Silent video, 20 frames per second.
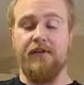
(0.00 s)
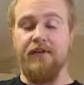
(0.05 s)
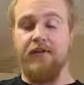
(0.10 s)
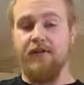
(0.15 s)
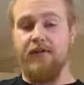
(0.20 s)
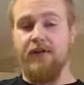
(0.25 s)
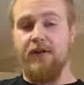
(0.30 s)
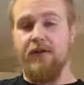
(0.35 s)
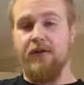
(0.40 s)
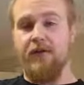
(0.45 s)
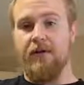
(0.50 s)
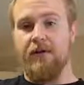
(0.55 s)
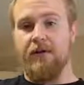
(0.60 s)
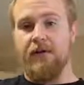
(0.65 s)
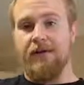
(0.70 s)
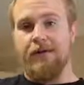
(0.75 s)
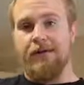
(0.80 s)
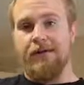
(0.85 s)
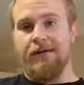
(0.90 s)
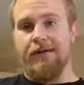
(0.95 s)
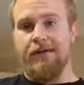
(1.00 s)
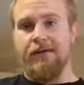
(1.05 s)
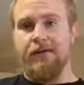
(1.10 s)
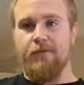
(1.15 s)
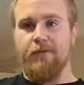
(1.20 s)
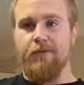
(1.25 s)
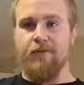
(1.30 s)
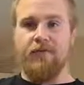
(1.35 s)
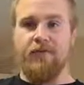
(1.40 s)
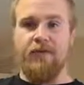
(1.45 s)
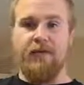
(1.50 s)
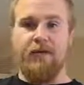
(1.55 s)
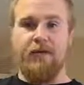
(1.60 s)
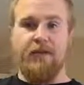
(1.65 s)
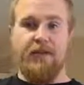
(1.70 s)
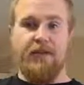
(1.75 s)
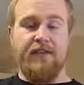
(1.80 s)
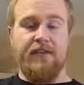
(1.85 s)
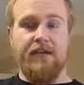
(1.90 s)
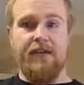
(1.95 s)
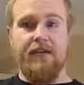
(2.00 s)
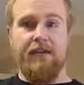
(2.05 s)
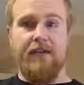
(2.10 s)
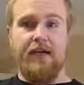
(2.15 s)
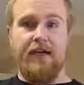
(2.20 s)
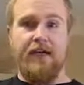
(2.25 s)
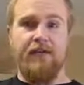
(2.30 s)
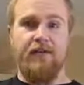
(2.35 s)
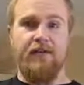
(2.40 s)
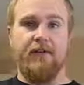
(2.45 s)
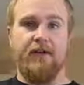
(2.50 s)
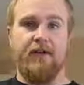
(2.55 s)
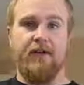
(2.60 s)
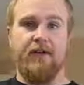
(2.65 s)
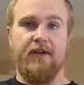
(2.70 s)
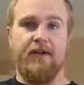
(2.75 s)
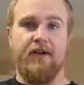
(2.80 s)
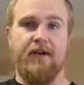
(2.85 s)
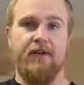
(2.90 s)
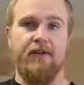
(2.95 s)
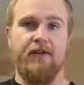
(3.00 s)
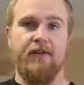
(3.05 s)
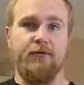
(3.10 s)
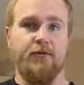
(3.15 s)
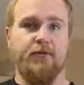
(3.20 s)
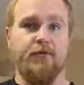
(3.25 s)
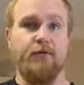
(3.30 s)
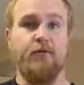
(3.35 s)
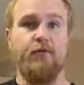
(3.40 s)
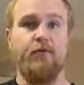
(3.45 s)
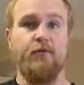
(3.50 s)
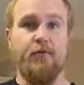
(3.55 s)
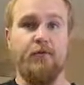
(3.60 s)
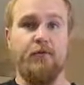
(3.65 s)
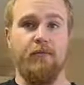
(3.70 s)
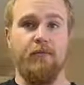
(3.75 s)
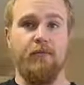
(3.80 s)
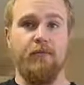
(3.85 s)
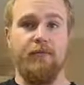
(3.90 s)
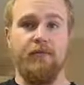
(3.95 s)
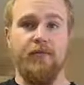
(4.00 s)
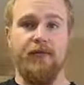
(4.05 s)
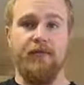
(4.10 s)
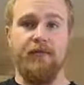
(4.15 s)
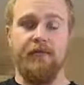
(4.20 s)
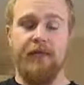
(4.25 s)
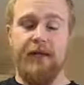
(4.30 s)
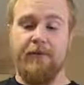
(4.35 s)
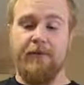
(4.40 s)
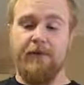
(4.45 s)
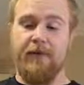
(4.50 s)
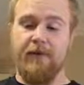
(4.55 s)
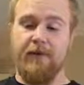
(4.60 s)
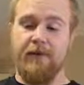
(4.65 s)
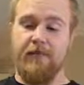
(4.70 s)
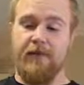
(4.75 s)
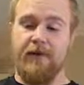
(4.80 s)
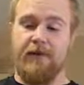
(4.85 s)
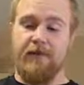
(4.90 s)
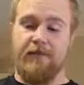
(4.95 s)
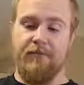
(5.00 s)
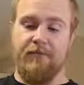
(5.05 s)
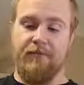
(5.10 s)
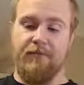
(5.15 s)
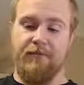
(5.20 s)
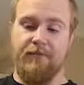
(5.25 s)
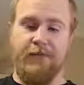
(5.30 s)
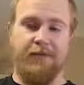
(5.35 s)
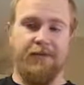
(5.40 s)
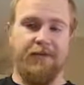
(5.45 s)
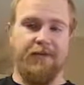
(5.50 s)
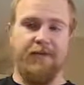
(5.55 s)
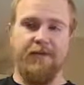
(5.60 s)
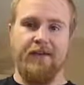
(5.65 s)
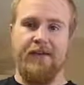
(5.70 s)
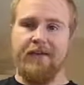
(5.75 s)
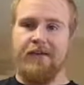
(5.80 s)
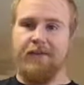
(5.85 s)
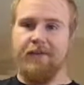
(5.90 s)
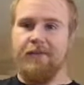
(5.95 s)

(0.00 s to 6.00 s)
And so commercial is not a big thing that we advertise a lot because we do more single family, but this